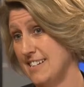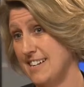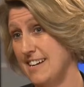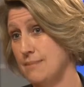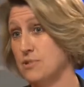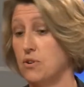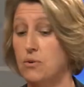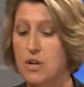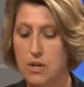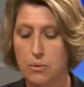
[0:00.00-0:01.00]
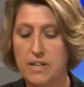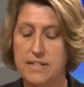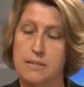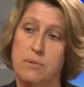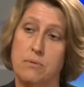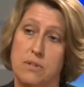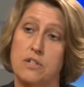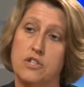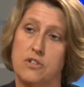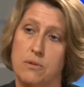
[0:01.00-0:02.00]
at times. So we need to be
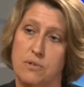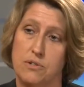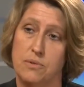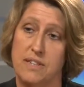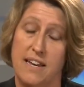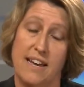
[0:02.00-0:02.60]
really sure that we're doing